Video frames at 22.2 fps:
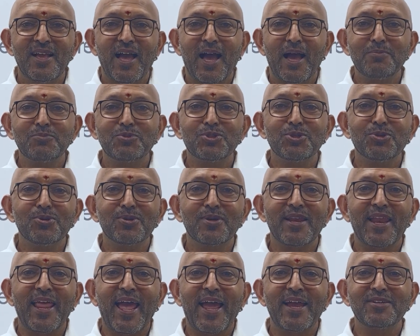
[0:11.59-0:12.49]
I'm so
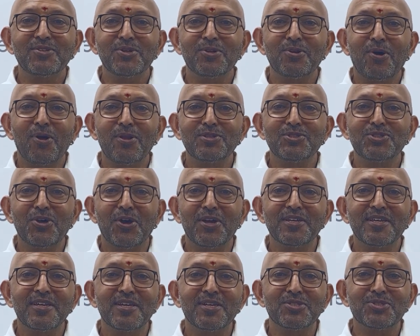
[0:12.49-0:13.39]
glad you're all
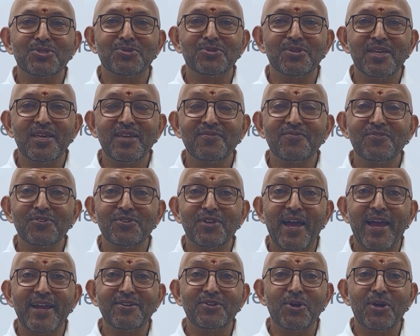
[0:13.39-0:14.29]
joining us today for the
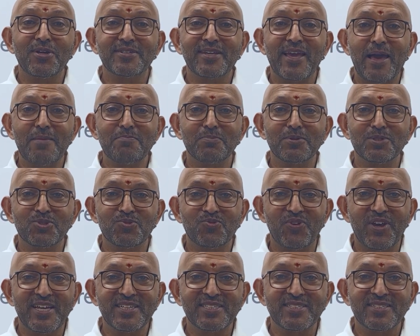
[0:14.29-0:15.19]
Android Campus
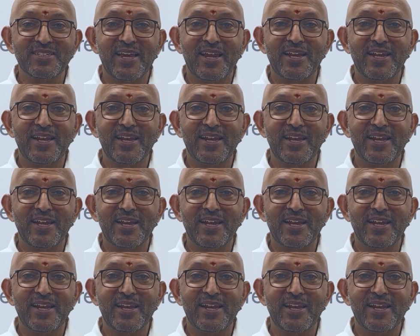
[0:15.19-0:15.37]
Fest,